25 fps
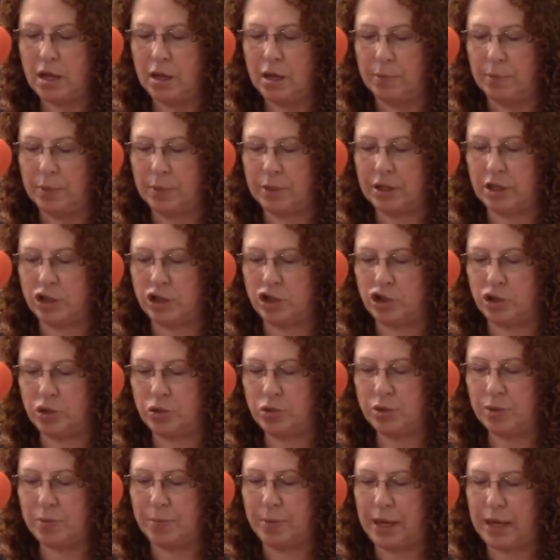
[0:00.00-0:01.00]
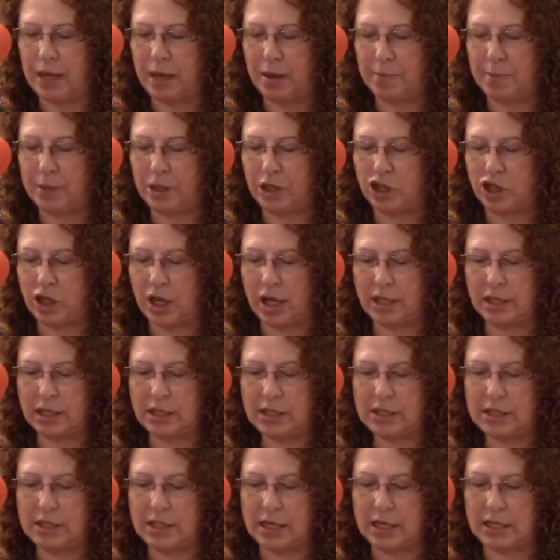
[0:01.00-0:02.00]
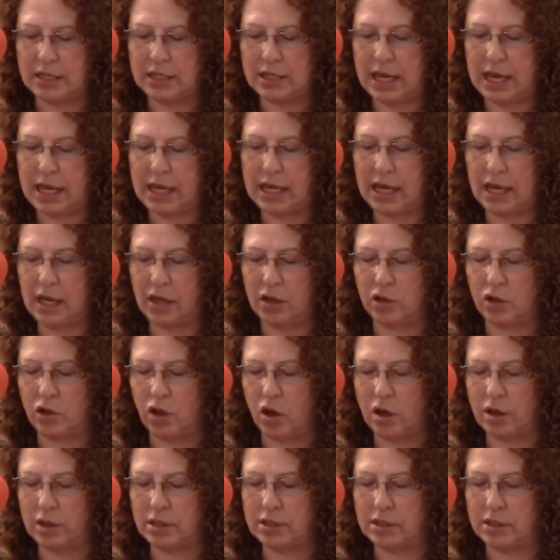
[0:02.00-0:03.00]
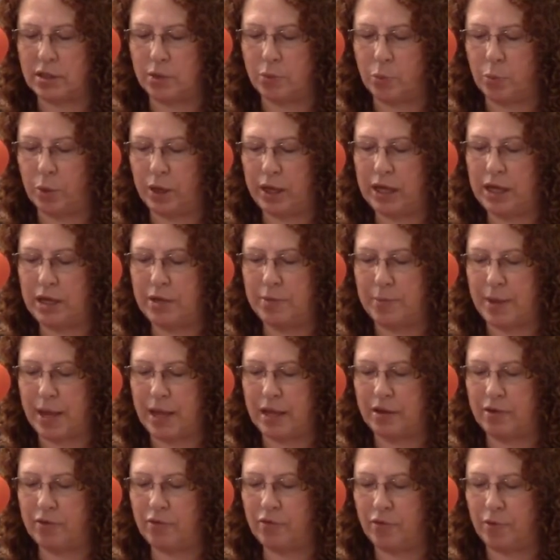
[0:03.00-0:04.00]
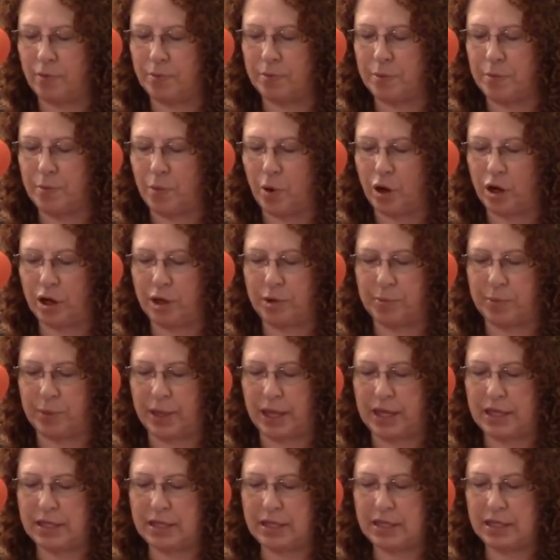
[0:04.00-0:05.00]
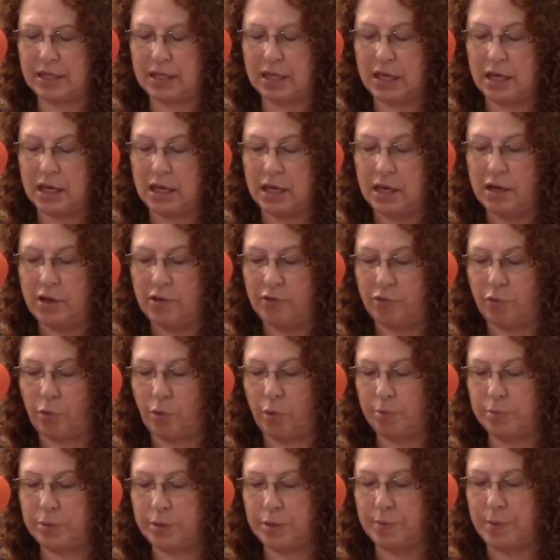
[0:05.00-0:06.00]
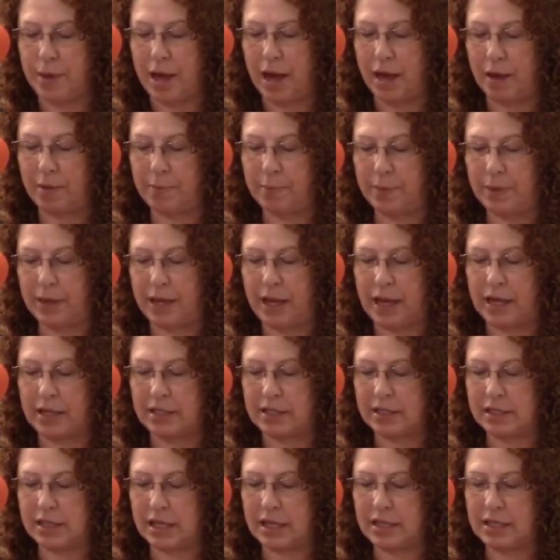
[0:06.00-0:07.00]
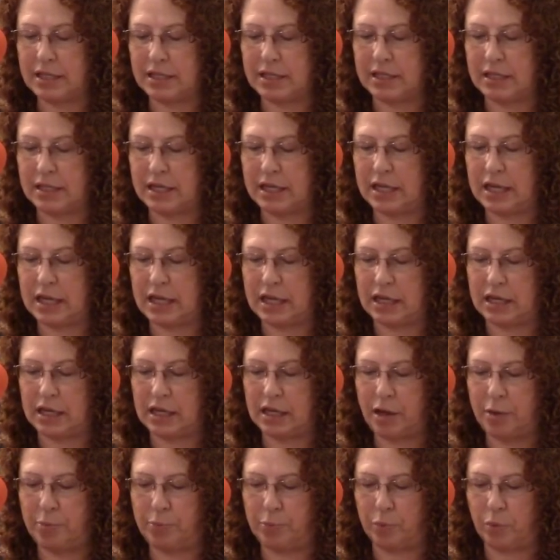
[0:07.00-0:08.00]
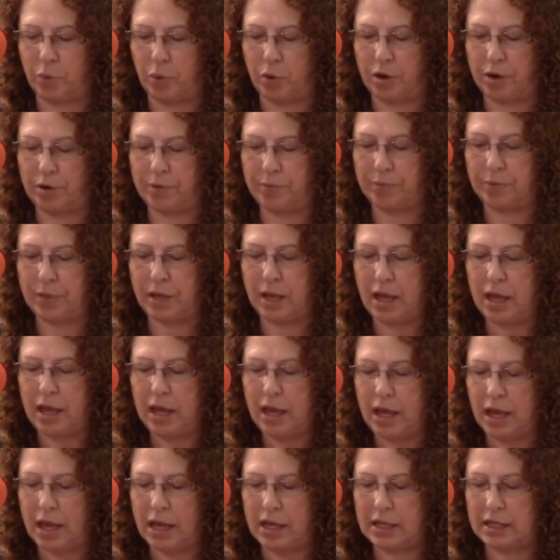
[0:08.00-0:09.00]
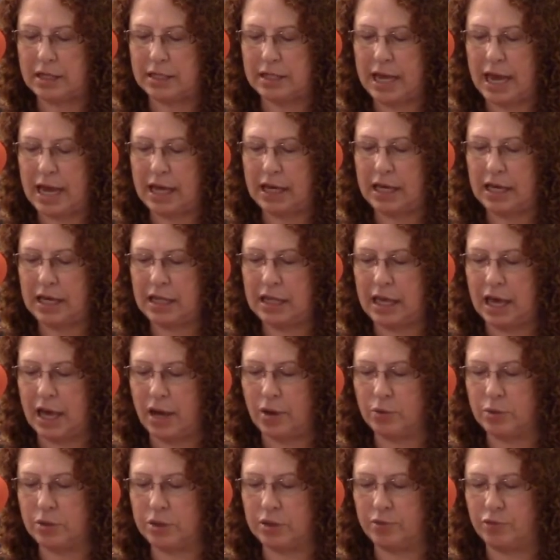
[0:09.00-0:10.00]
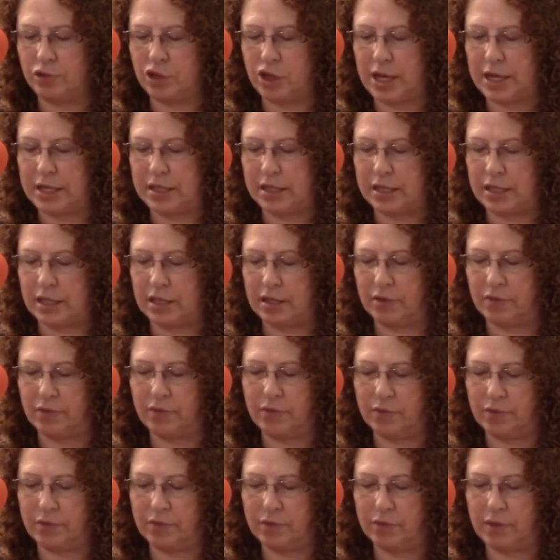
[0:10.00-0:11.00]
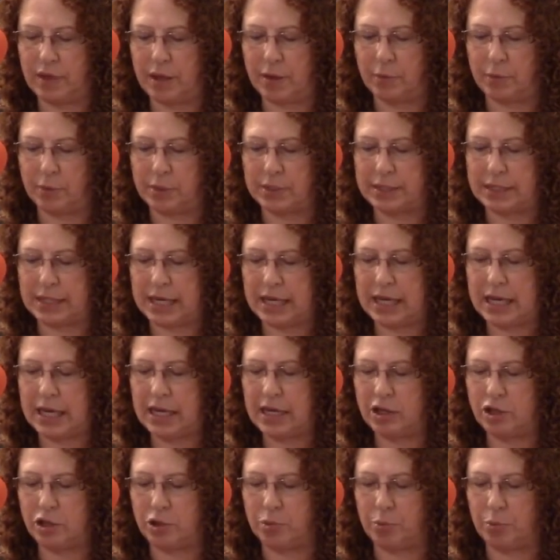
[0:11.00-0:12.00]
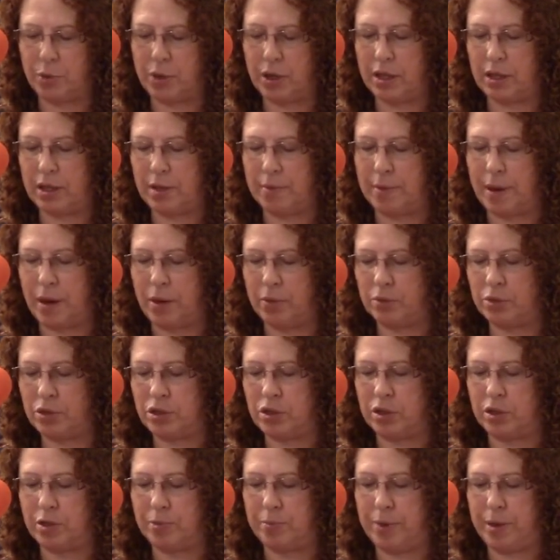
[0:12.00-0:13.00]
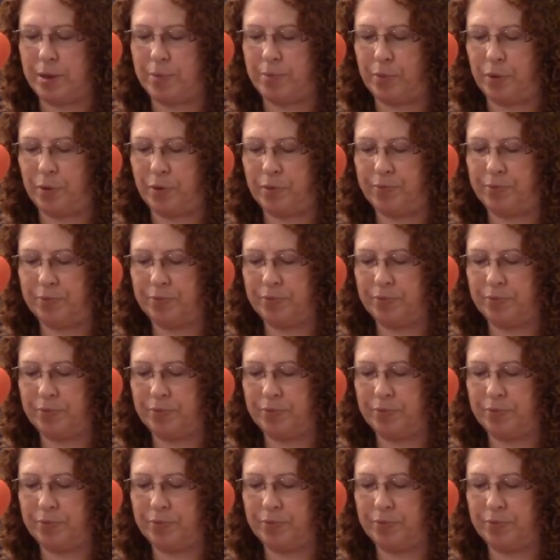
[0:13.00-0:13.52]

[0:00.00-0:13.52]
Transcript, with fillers: But the Jews, becoming jealous and taking along some wicked men from the marketplace, formed a mob and set the city in an uproar, and attacking the house of Jason, they were seeking to bring them out to the people.